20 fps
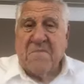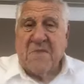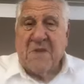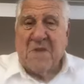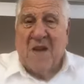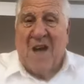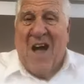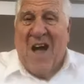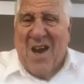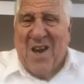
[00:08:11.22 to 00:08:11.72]

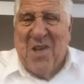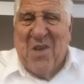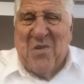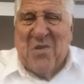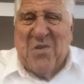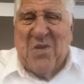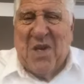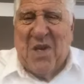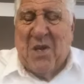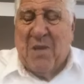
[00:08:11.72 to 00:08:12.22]
hi to
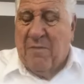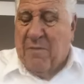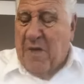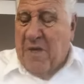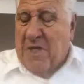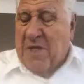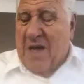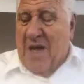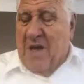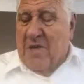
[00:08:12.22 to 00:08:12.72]
Eugene if
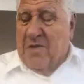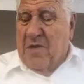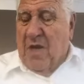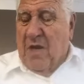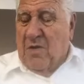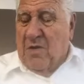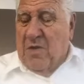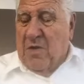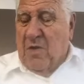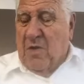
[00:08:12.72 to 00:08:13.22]
he's out
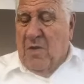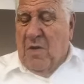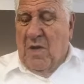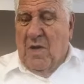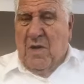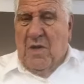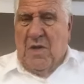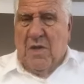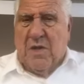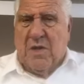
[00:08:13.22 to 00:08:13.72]
there, too.
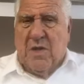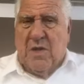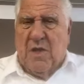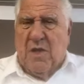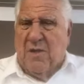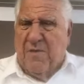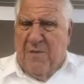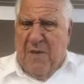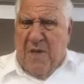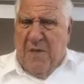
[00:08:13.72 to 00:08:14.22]
This
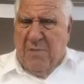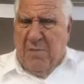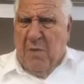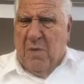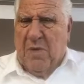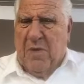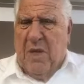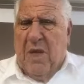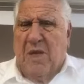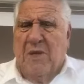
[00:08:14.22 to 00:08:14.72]

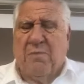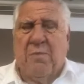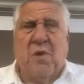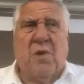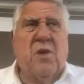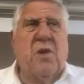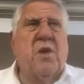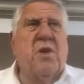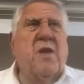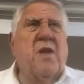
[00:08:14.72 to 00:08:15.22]
Facebook thing is a
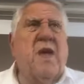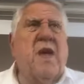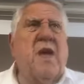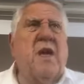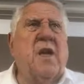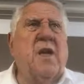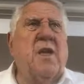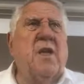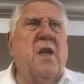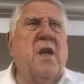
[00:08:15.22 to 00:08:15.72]
pretty good thing.
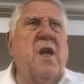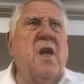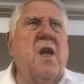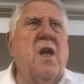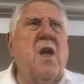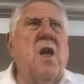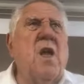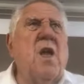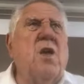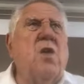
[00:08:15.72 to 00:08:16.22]

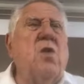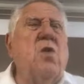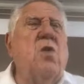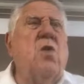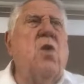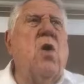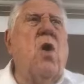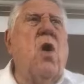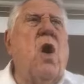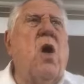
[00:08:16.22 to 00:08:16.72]
You can
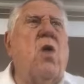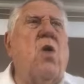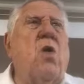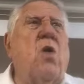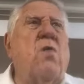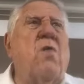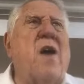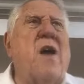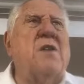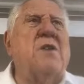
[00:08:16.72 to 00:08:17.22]
go all
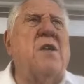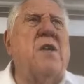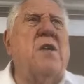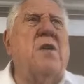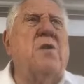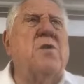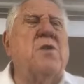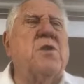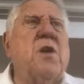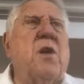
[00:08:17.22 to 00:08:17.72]
over. I seen
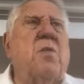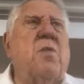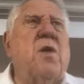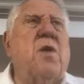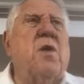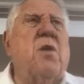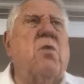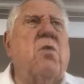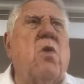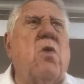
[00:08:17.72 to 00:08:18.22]
there's
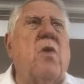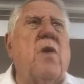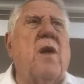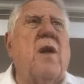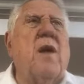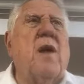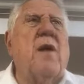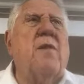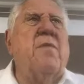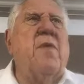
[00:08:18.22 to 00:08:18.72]
someone who
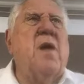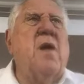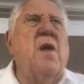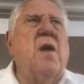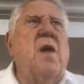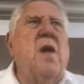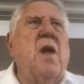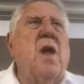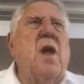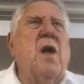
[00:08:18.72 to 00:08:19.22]
quoted...
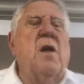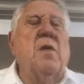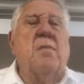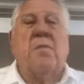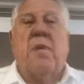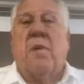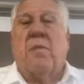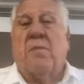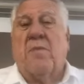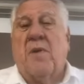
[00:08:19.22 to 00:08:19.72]

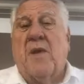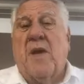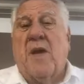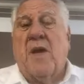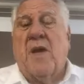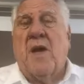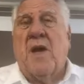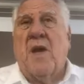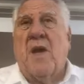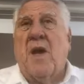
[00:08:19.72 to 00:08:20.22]
people
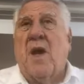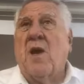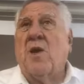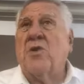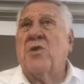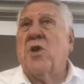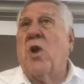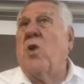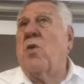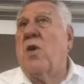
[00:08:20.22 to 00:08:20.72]
in
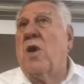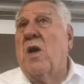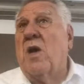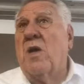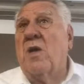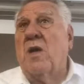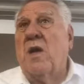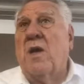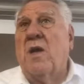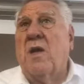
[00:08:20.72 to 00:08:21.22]
Arizona
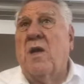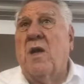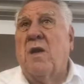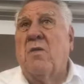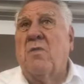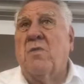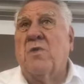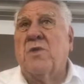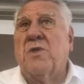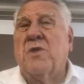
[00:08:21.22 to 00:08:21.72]
that
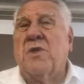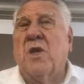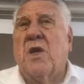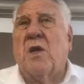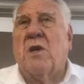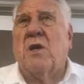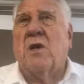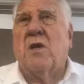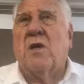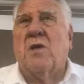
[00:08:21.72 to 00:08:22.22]
was
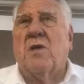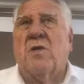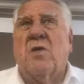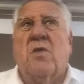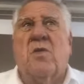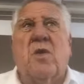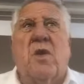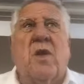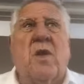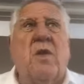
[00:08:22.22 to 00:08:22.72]

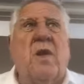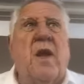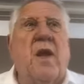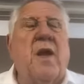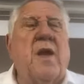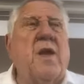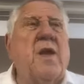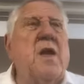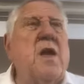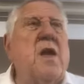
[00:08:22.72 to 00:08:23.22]
doing it, and